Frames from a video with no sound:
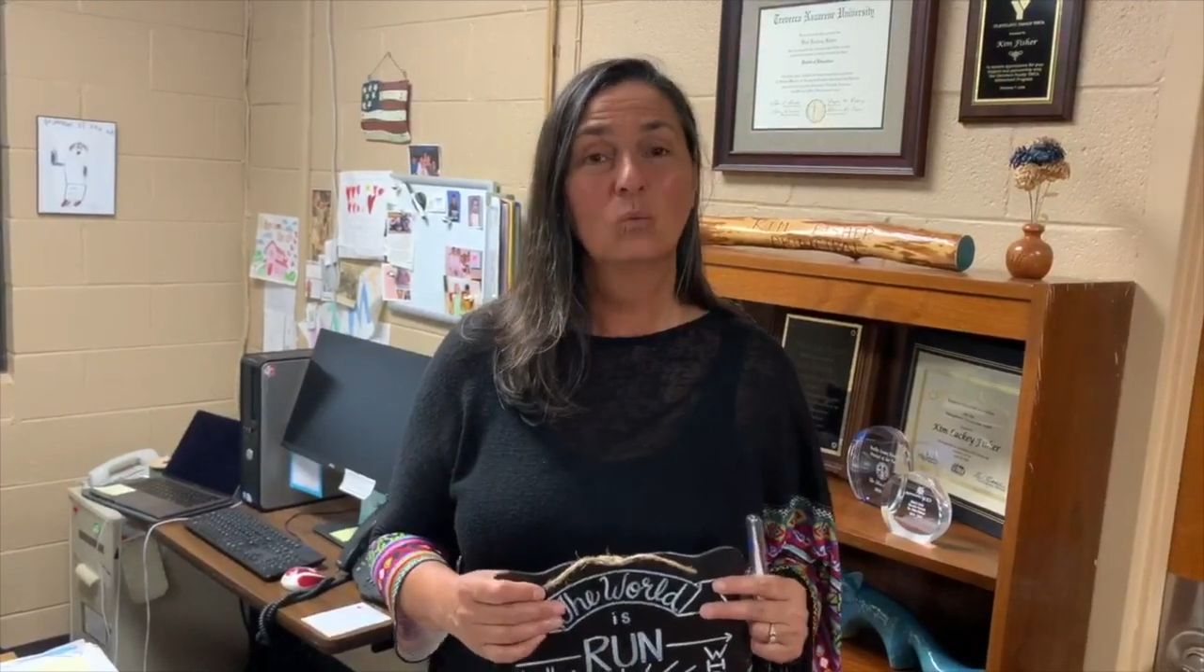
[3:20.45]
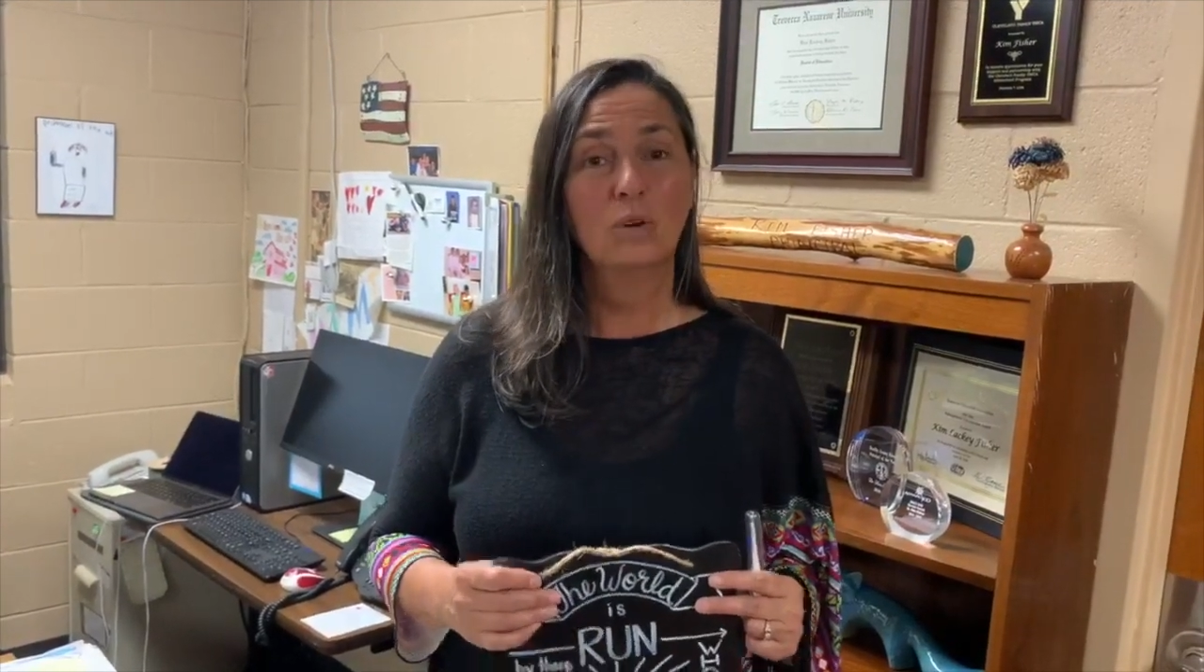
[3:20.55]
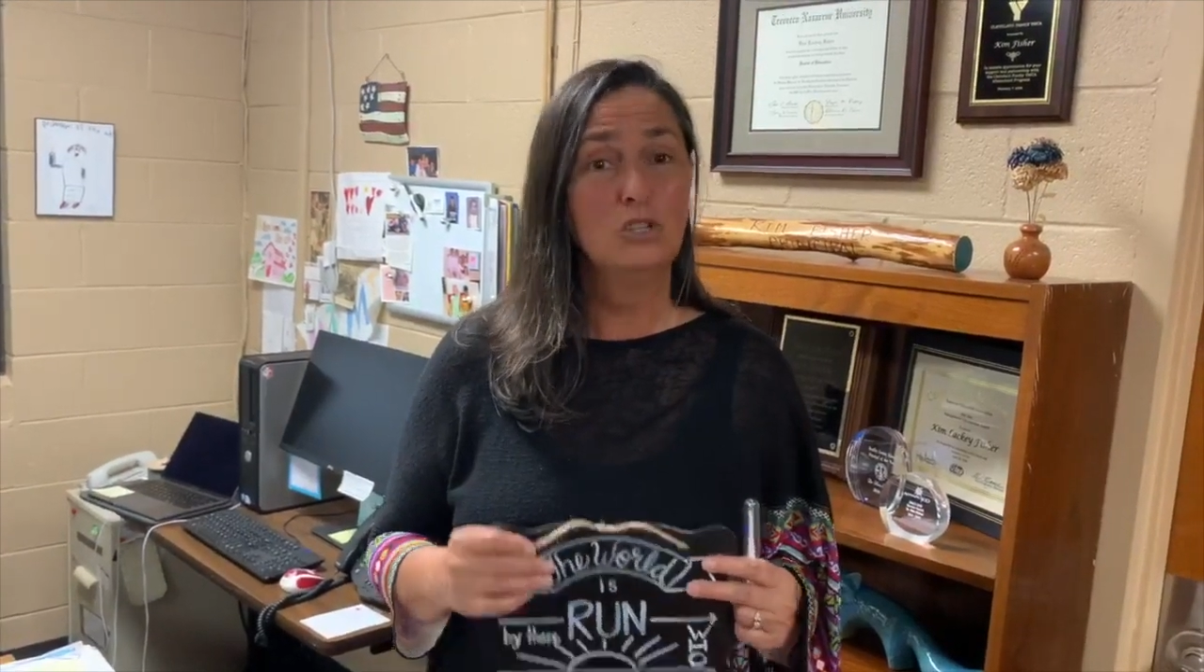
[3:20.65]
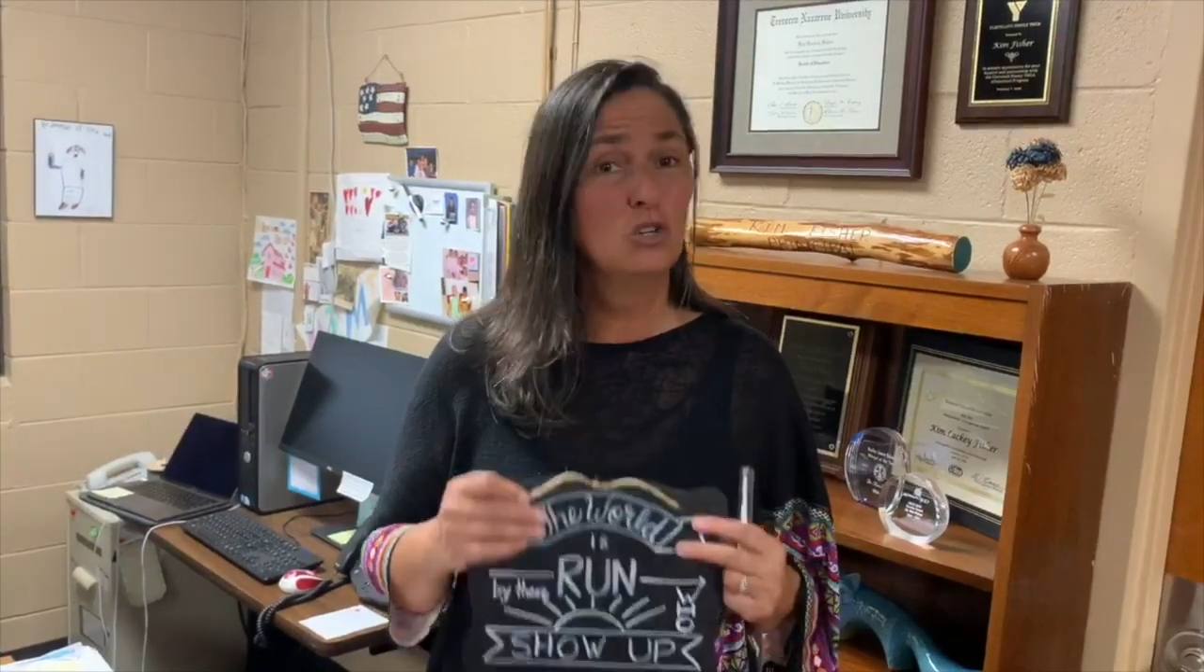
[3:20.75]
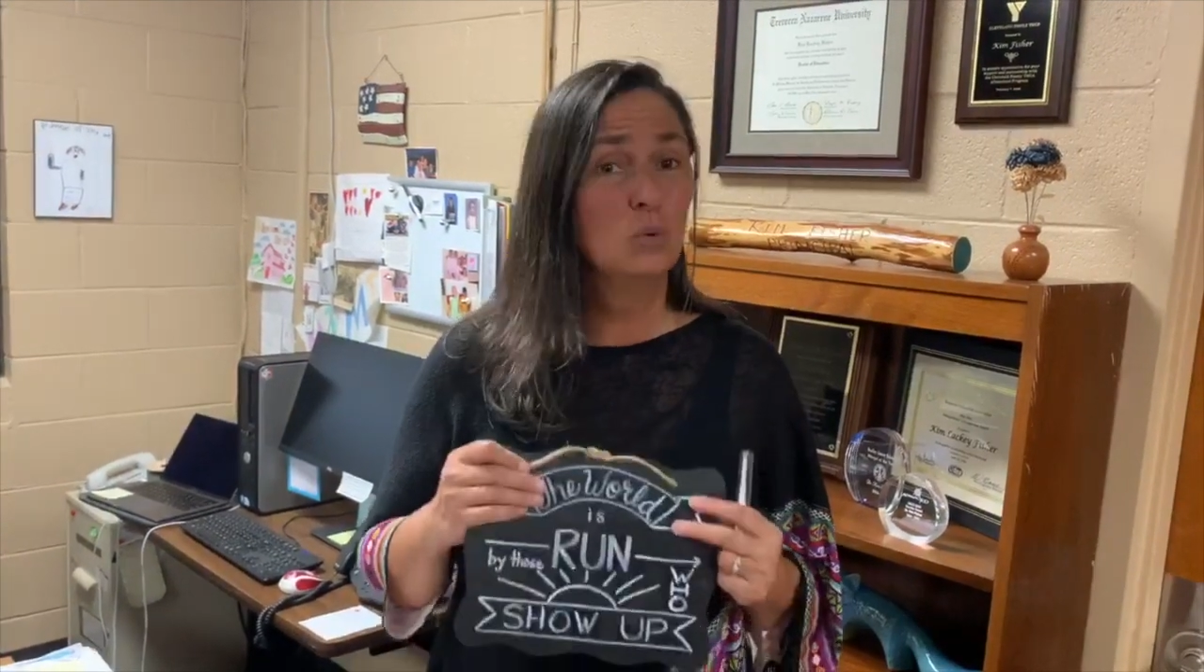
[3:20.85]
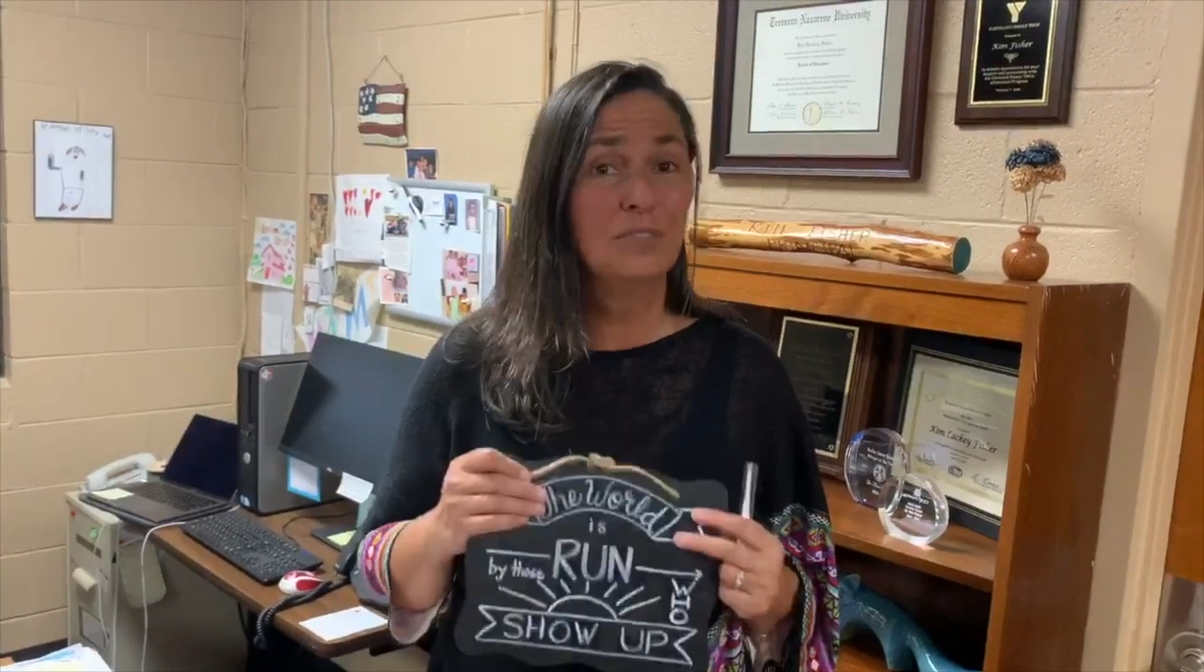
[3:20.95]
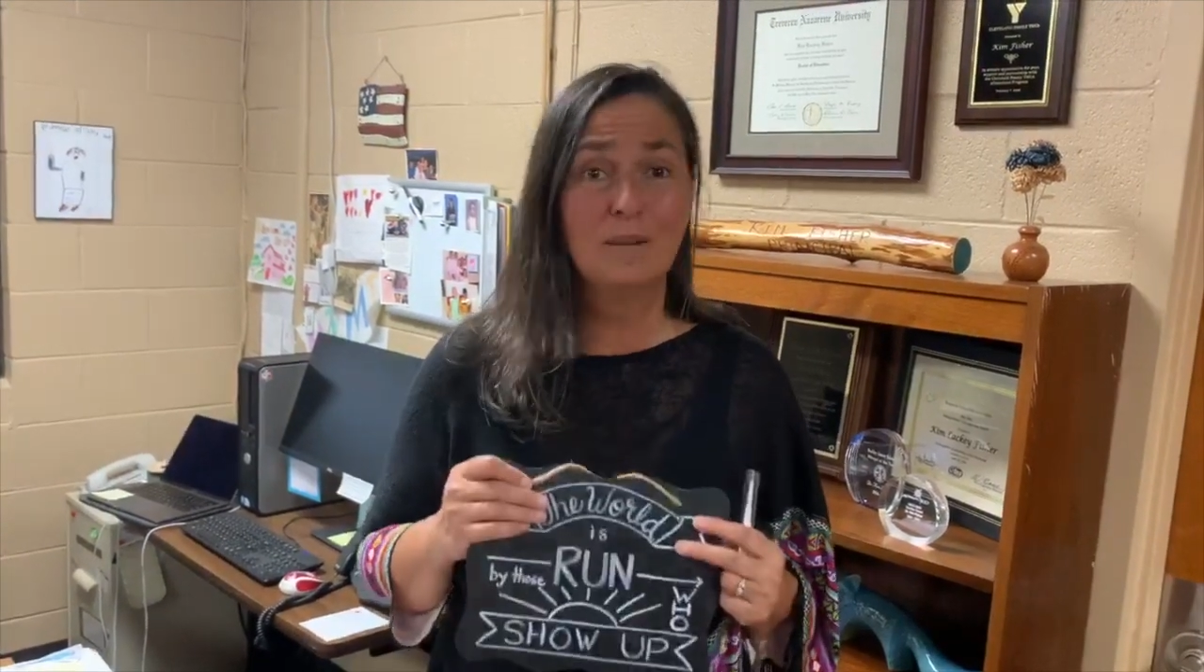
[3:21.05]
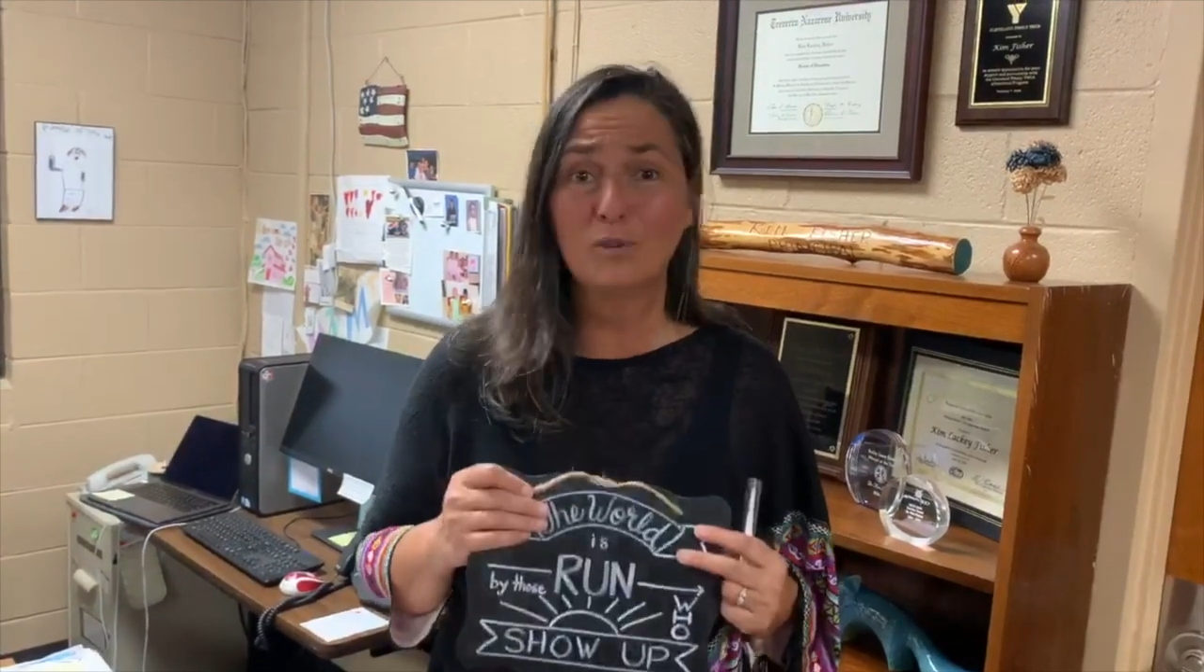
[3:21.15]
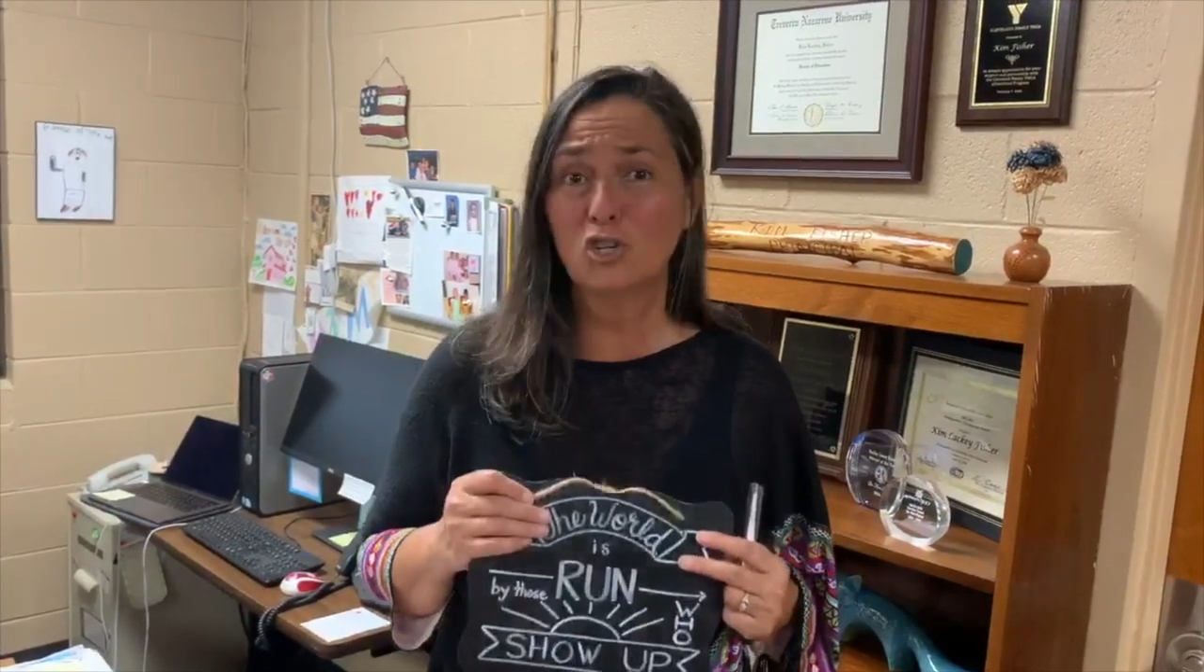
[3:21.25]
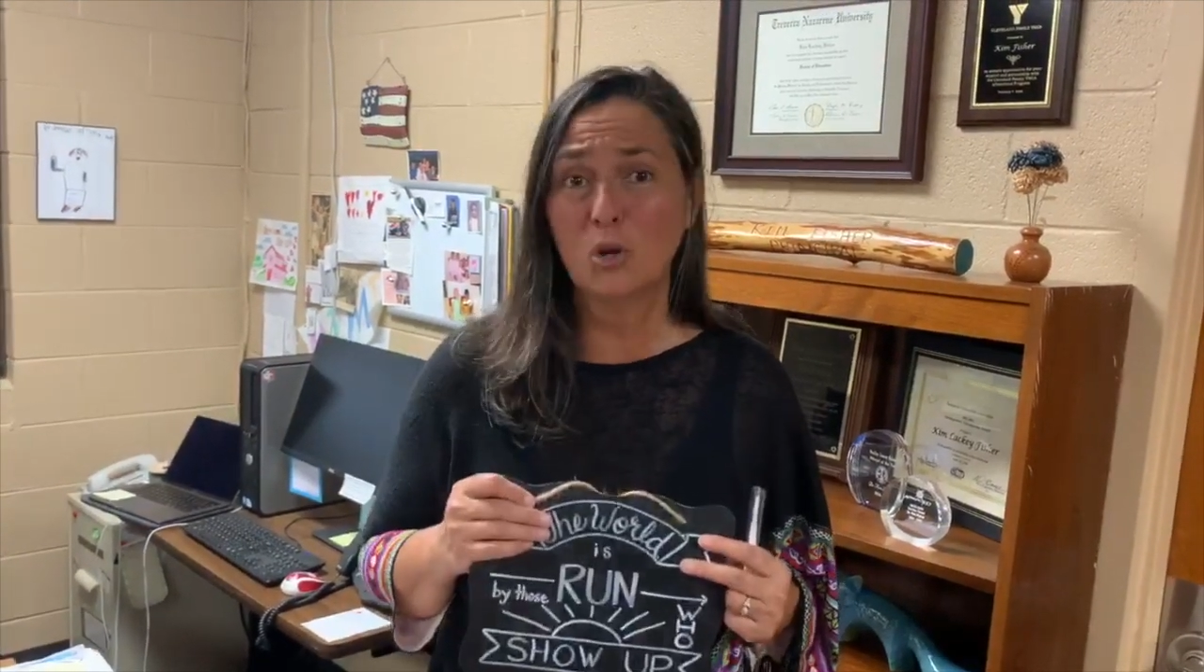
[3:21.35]
We do want
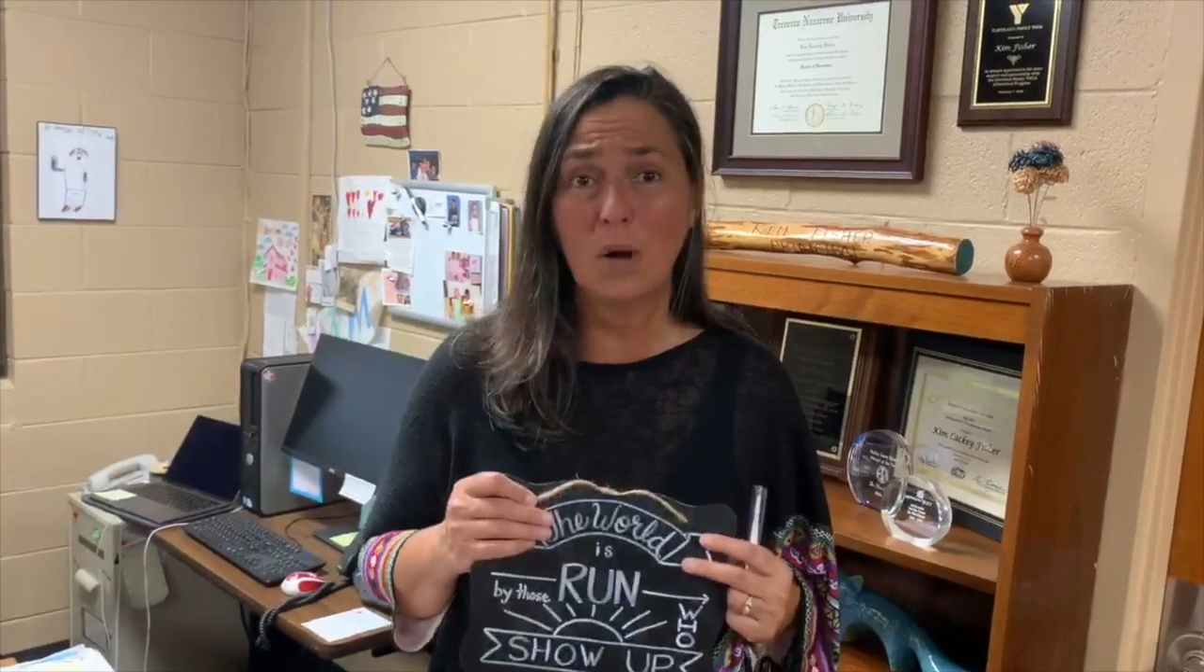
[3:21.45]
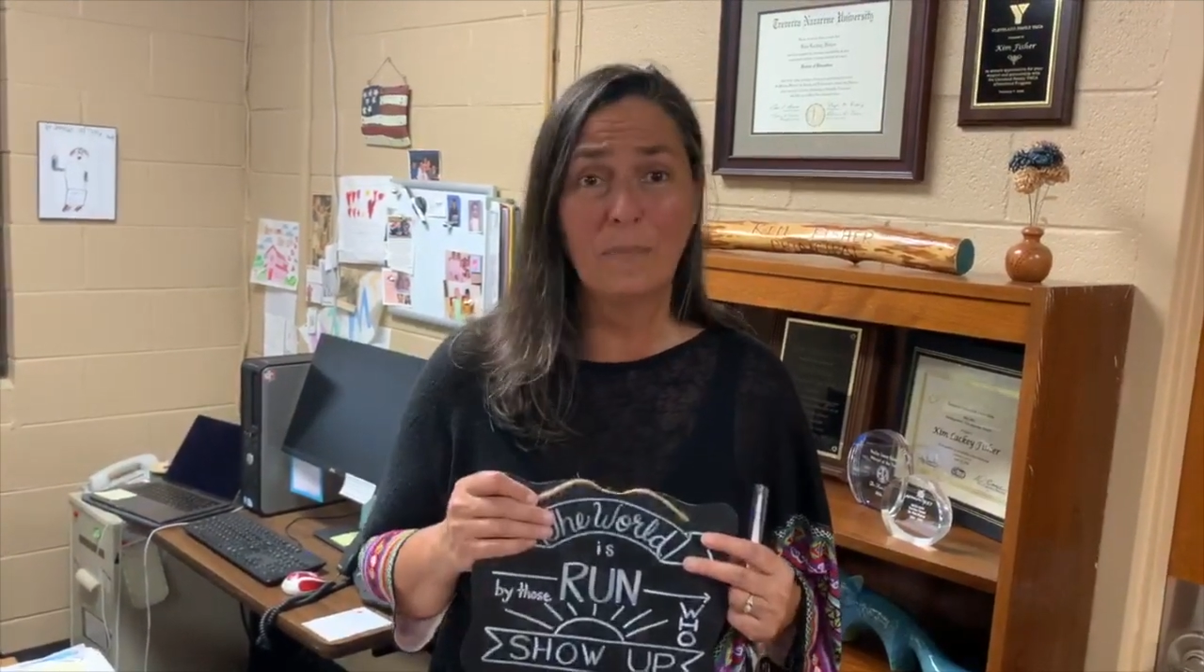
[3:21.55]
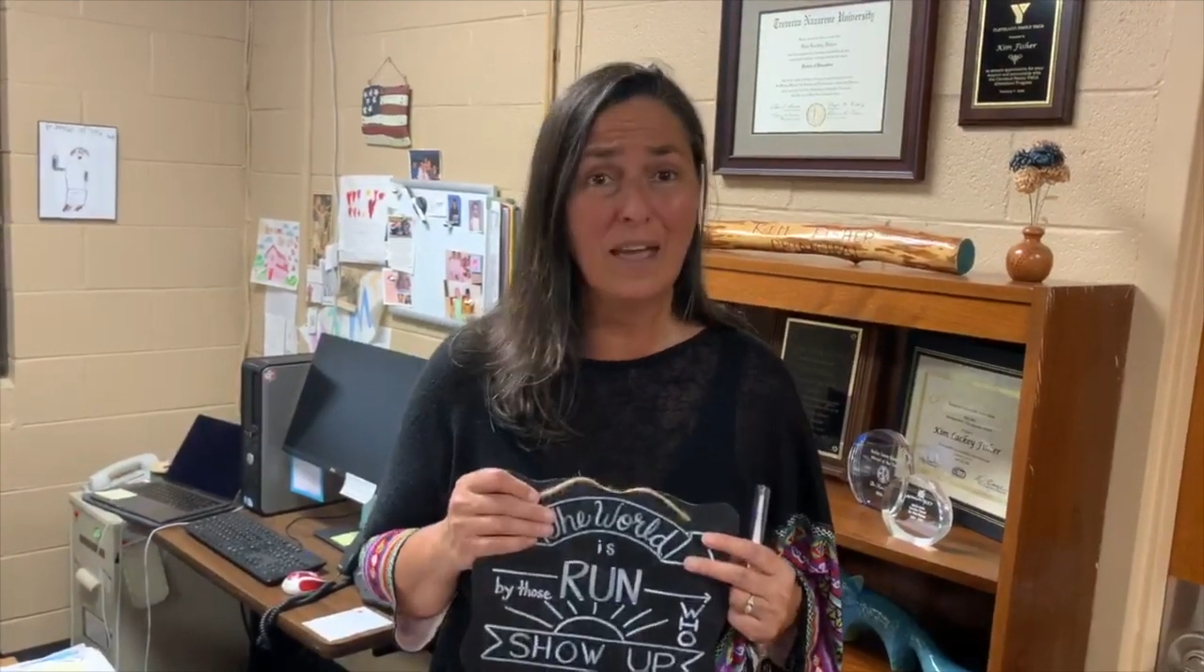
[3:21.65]
them to show up